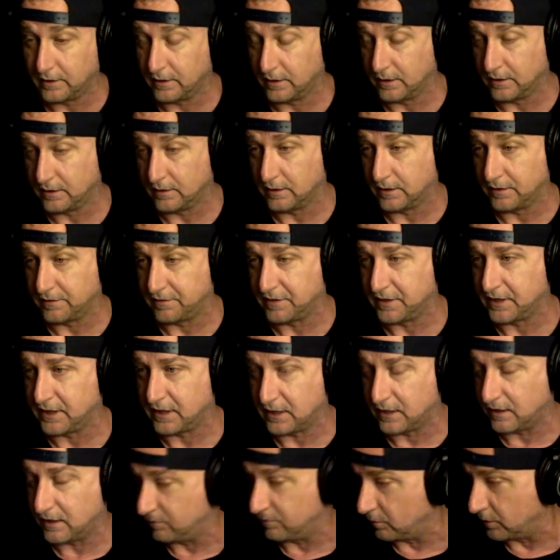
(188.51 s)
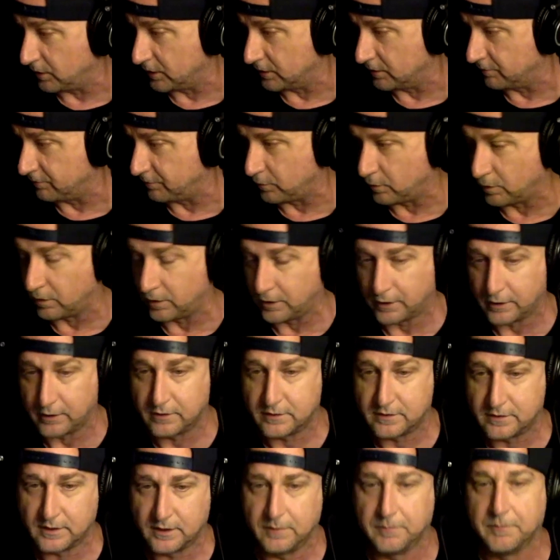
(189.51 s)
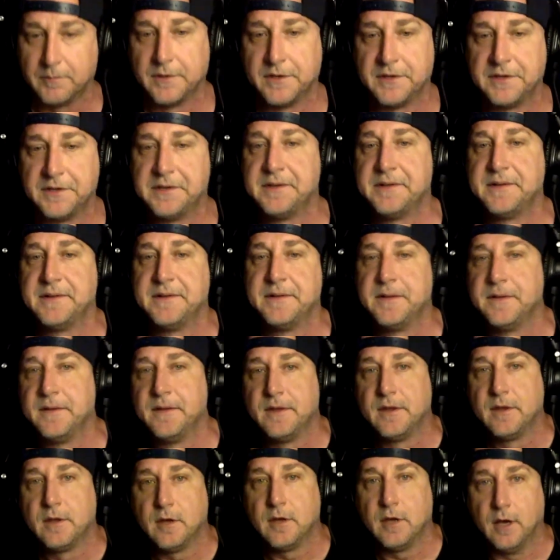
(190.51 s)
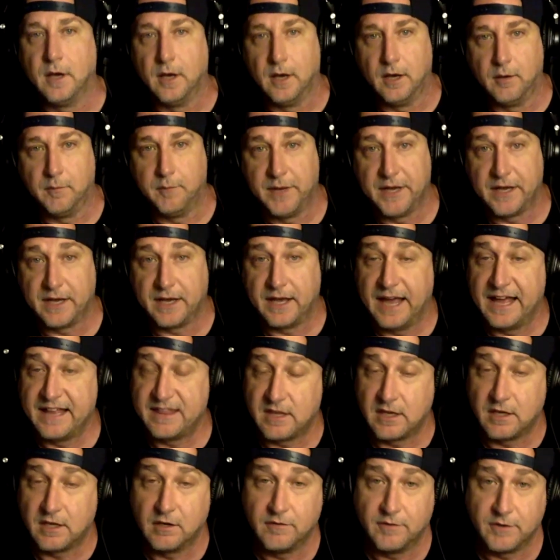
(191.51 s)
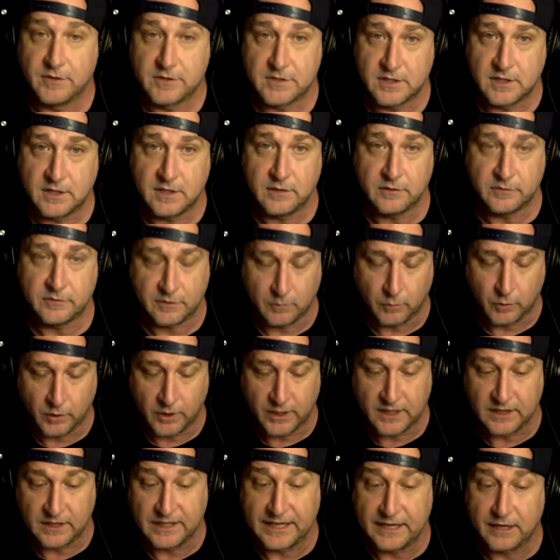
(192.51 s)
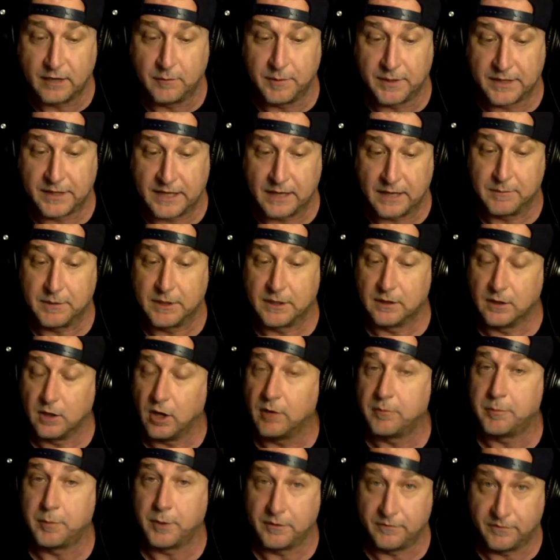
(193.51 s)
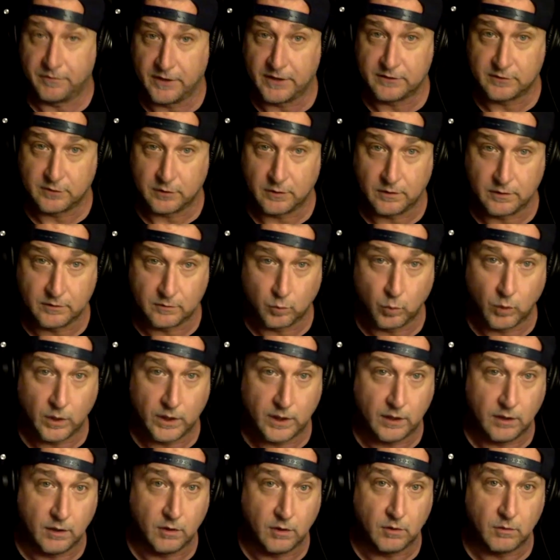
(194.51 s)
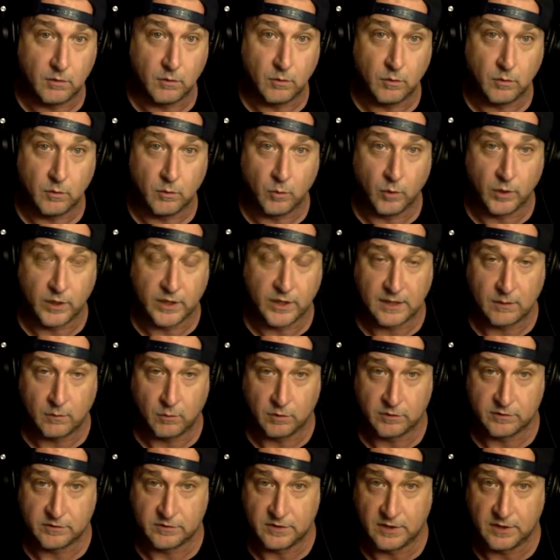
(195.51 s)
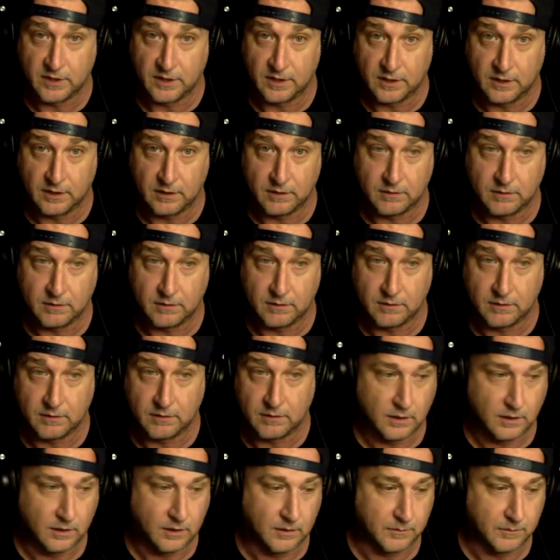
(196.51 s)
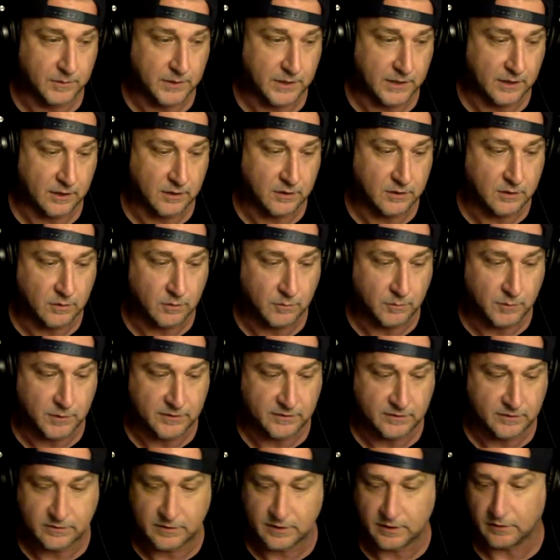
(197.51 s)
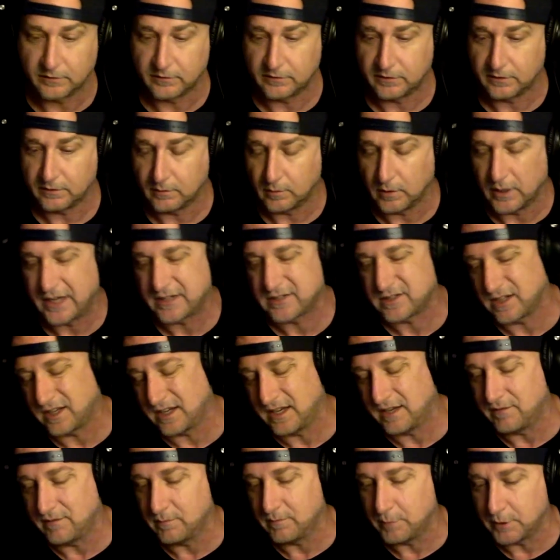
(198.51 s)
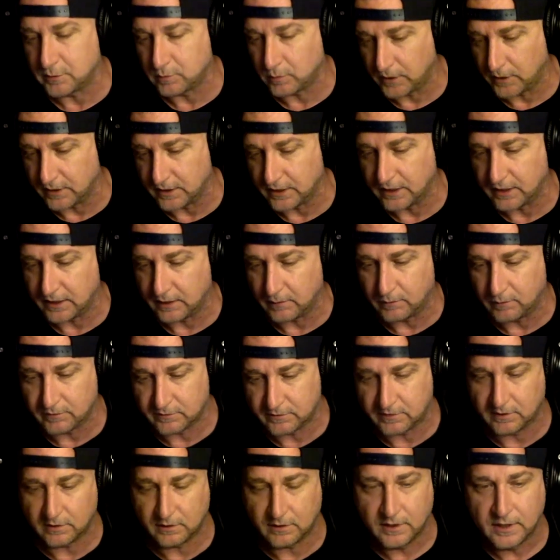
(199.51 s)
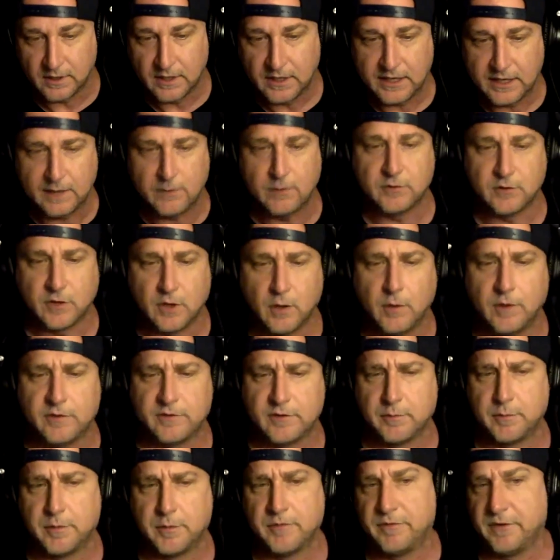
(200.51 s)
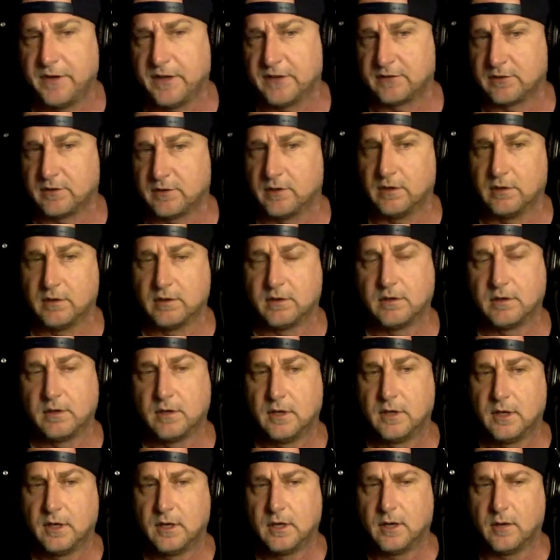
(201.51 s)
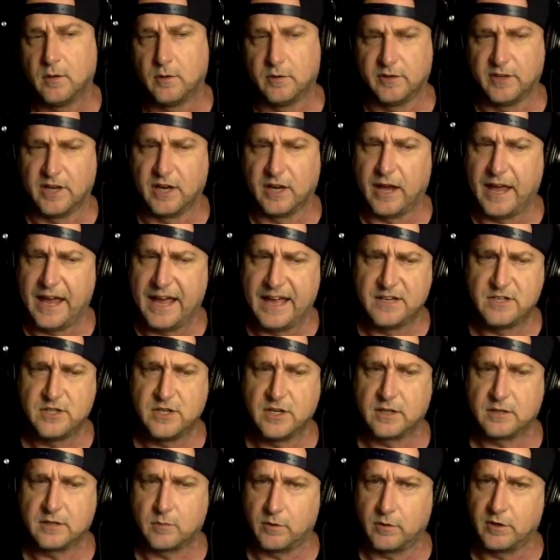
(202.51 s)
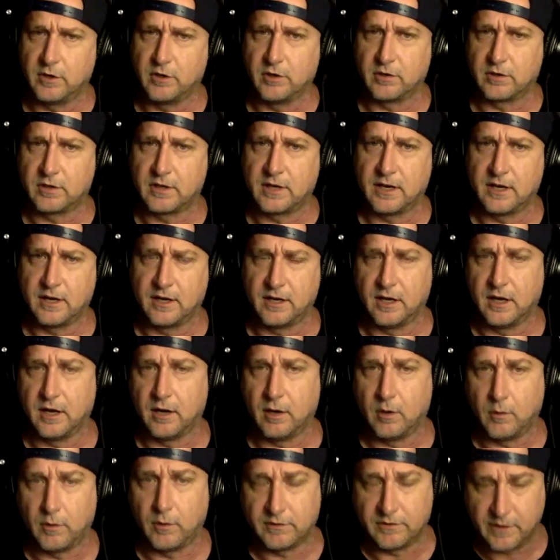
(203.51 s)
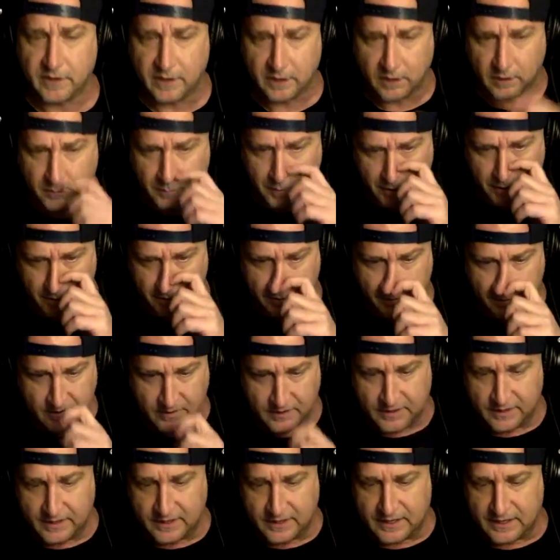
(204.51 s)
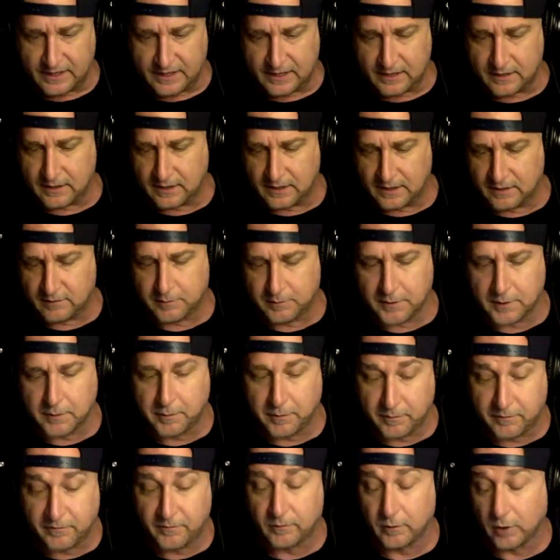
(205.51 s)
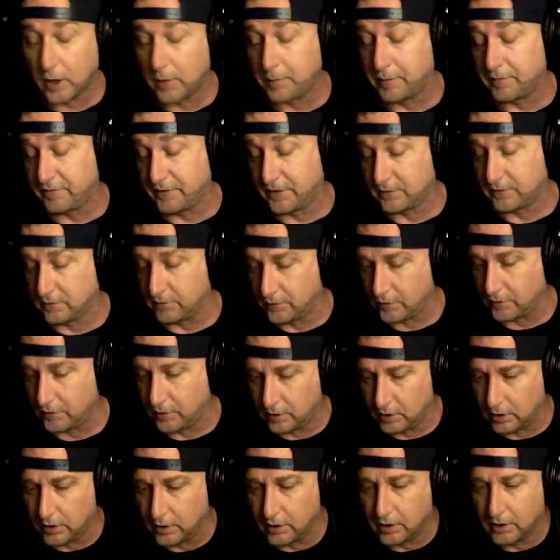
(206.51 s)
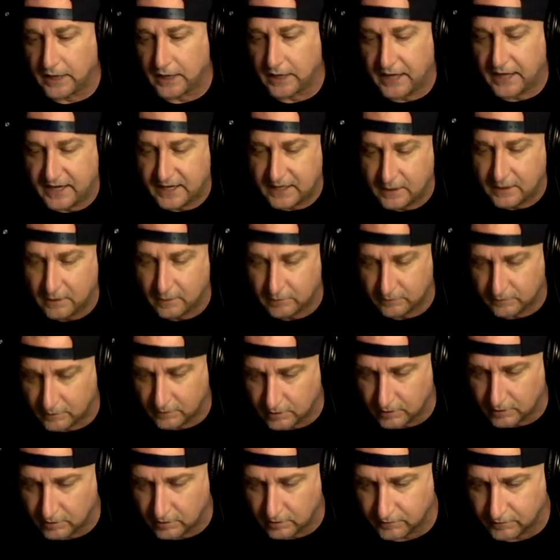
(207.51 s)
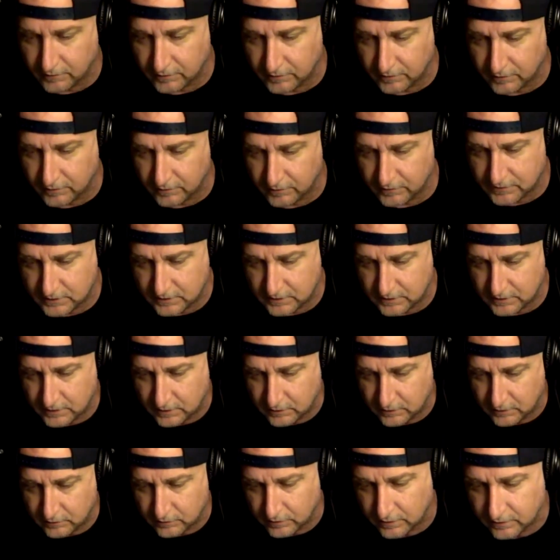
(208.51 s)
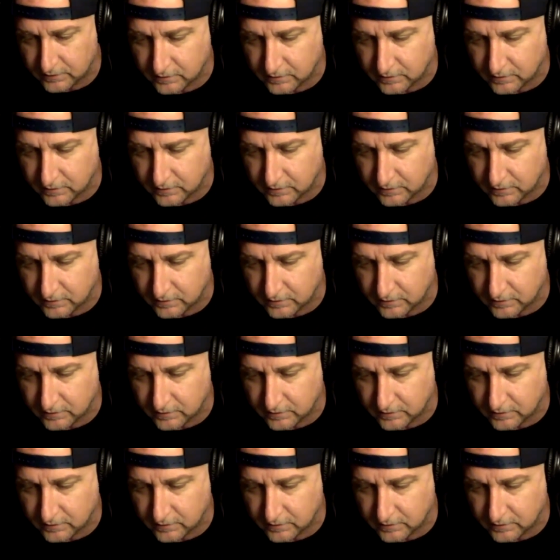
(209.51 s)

And I think he even ran the 400 some. But at the University of Houston, where he later became a law professor as well, when he was done kind of doing business deals. Actually, even between that, he was always a professor, was an adjunct when you're kind of not always there, but he's been a law professor for a lot of years at University of Houston. It's a school.